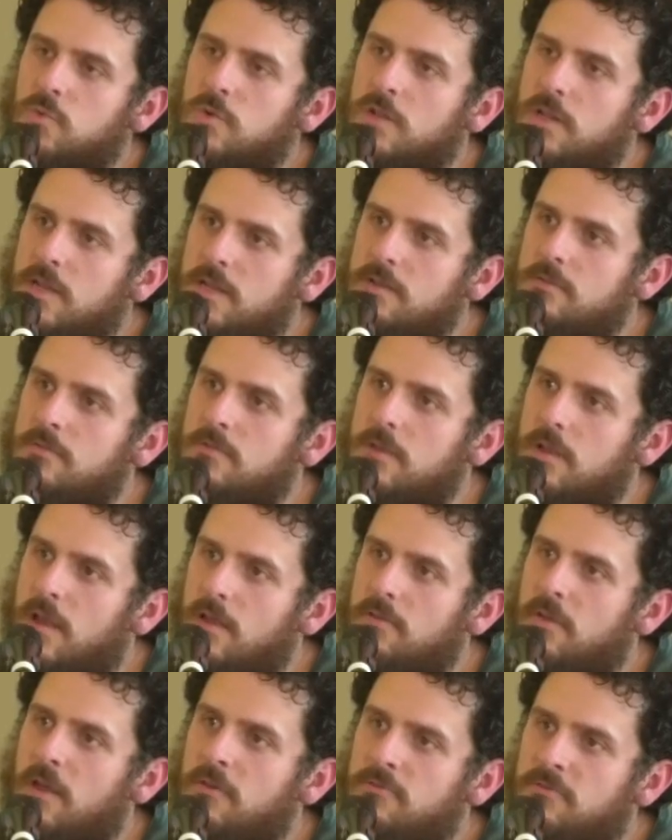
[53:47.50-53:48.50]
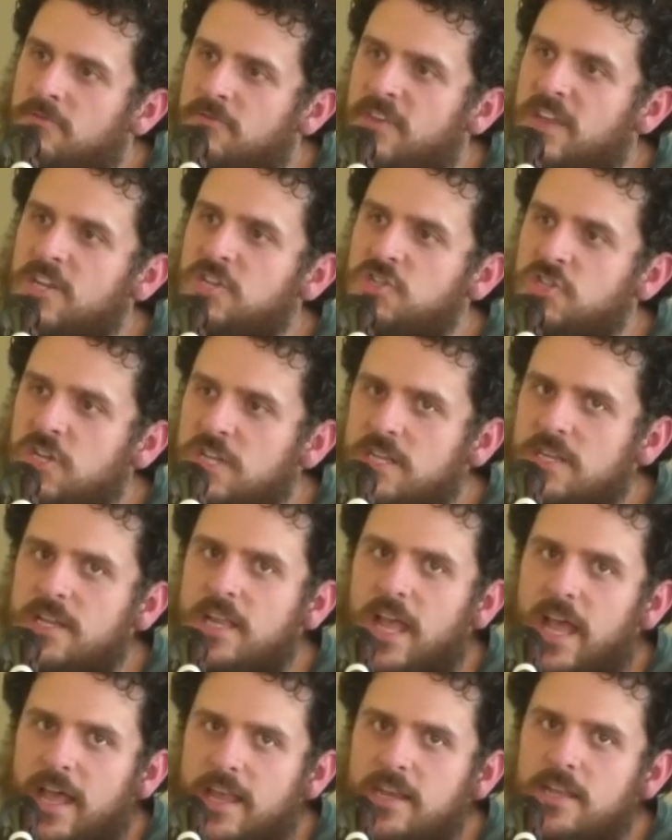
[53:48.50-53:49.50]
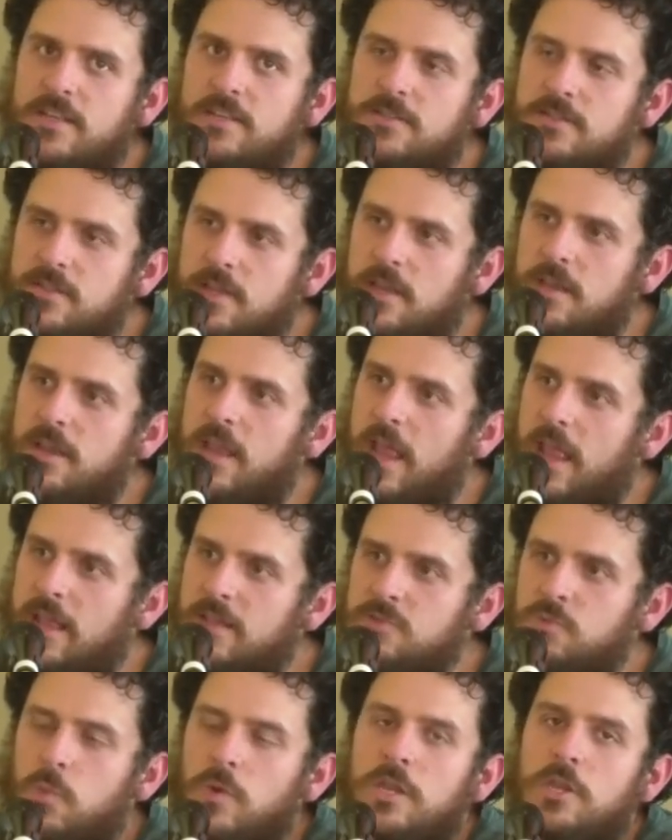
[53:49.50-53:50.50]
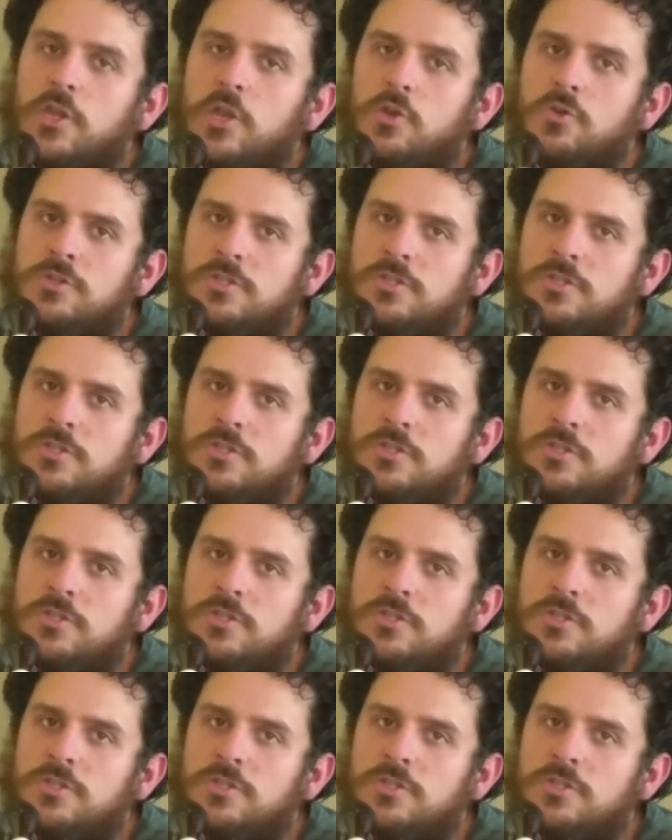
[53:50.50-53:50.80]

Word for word: is really a, a vision kind of Sunday, as we yeah.